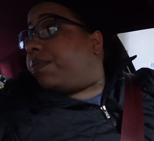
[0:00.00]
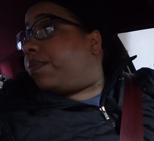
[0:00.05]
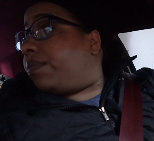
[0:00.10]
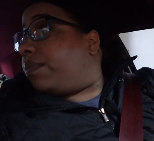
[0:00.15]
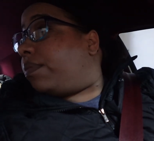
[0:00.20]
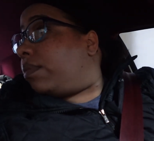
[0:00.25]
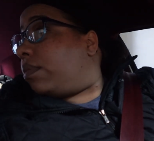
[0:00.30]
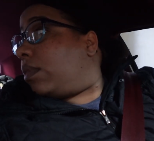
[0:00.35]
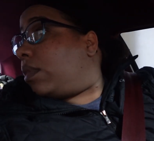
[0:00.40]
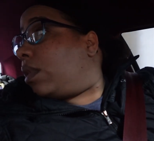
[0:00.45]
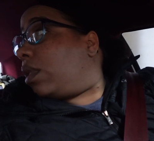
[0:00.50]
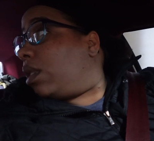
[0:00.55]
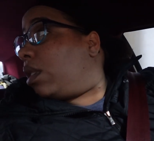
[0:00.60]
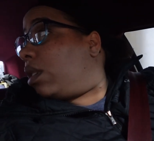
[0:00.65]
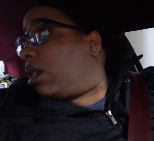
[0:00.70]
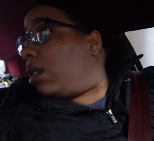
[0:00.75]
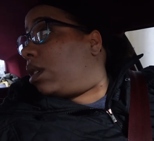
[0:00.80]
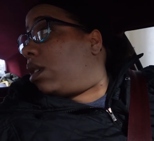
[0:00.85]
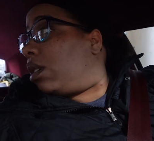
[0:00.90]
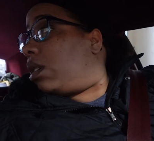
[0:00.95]

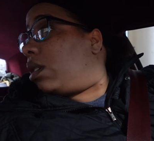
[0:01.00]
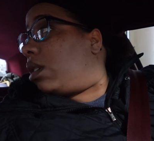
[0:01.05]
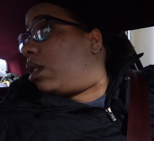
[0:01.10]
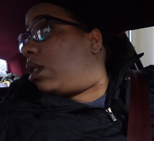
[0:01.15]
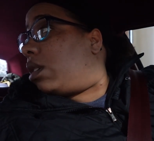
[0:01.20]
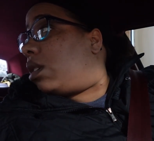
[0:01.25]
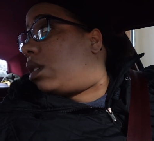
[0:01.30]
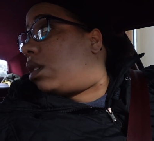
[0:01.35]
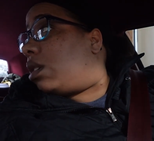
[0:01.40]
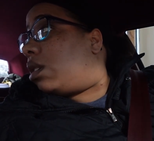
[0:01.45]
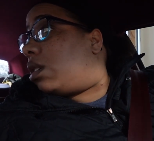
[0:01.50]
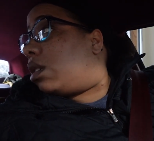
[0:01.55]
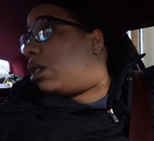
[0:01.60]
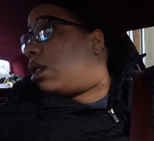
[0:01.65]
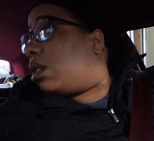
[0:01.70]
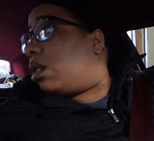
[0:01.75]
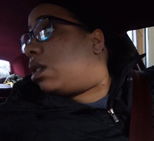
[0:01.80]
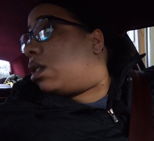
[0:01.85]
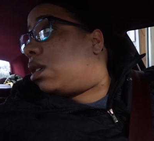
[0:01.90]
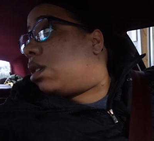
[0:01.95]

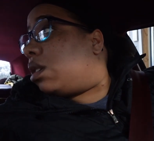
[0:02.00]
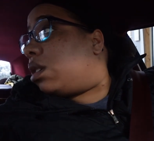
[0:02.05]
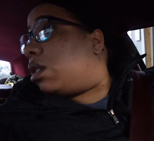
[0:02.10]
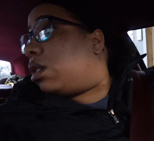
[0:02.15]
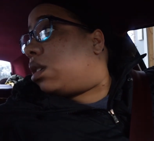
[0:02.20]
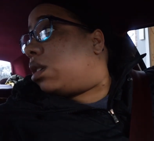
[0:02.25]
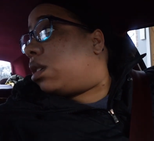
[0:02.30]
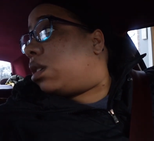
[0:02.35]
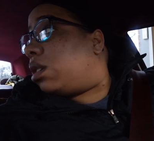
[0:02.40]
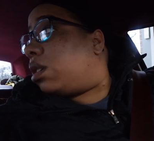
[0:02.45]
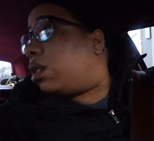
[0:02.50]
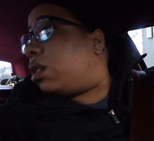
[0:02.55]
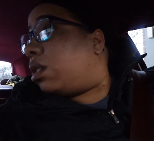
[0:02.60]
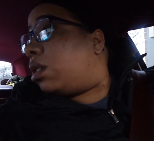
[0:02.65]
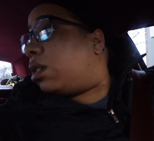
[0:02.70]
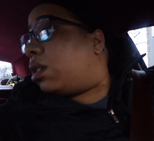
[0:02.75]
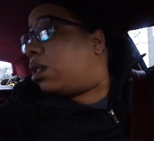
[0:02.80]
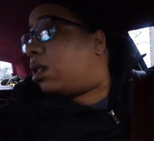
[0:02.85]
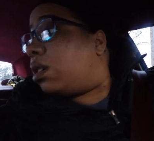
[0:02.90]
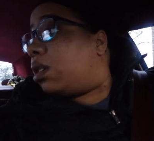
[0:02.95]

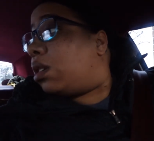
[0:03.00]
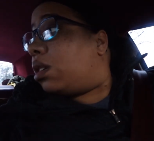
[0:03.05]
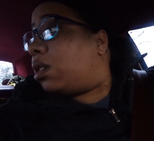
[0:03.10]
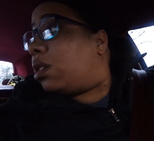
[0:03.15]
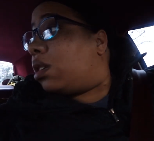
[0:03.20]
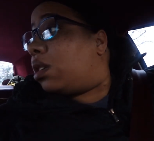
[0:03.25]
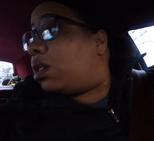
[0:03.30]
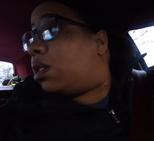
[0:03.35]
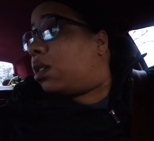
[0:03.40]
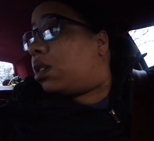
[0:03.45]
(silence)